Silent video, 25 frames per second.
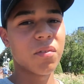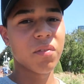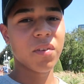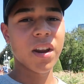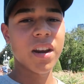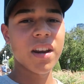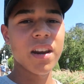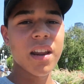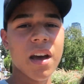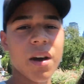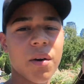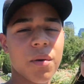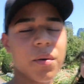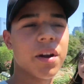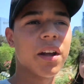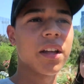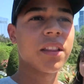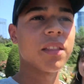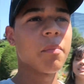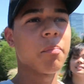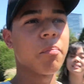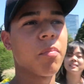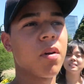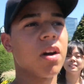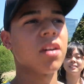Right now we're
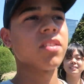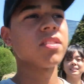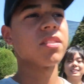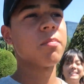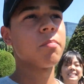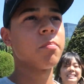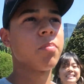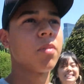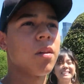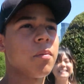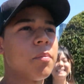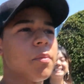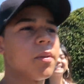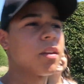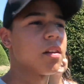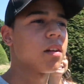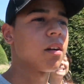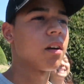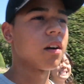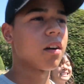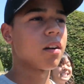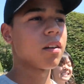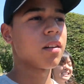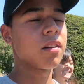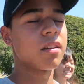at the Boston Public
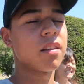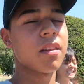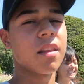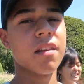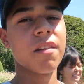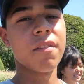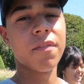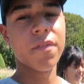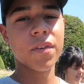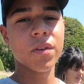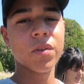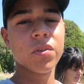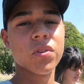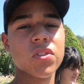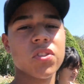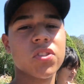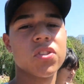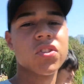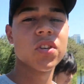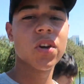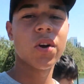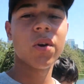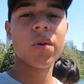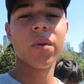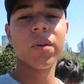Garden. It feels
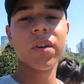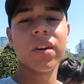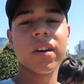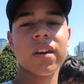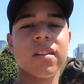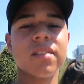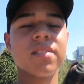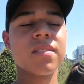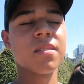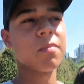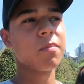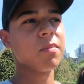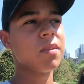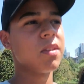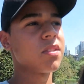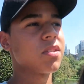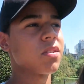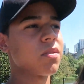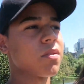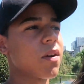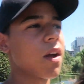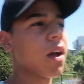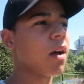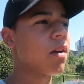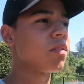so good to be
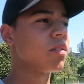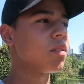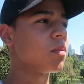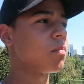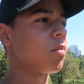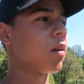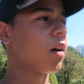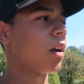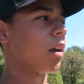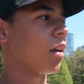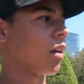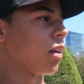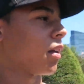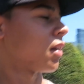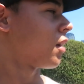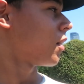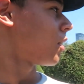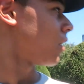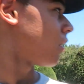surrounded by